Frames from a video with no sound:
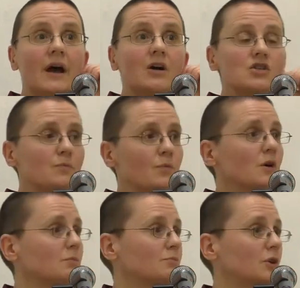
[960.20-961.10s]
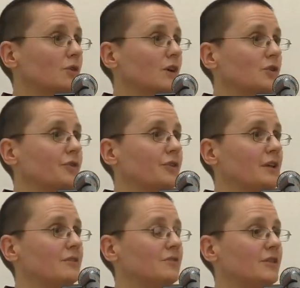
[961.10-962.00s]
are as important, because I don't
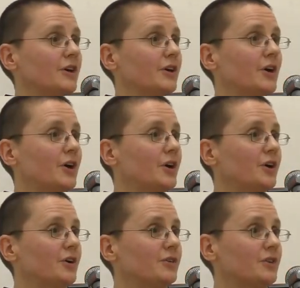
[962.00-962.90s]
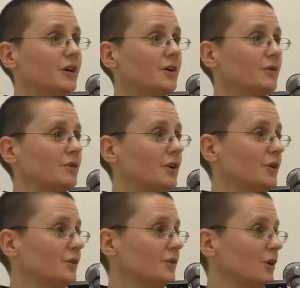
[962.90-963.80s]
think
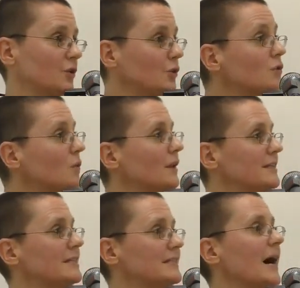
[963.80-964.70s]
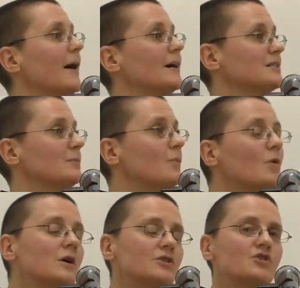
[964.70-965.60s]
their good qualities are as
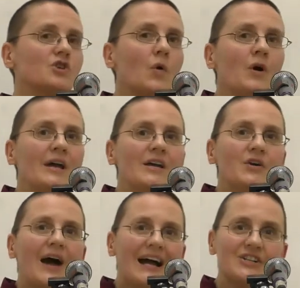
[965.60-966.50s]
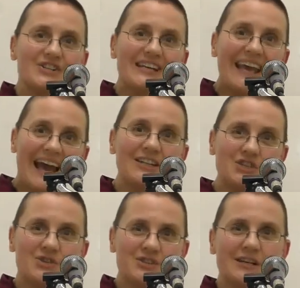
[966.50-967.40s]
important. So you actually
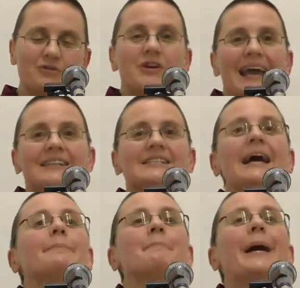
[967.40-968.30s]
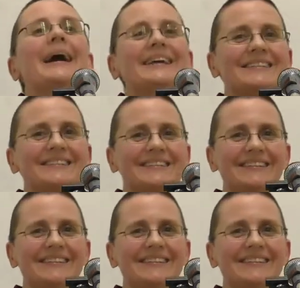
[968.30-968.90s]
catch yourself, you catch that mind.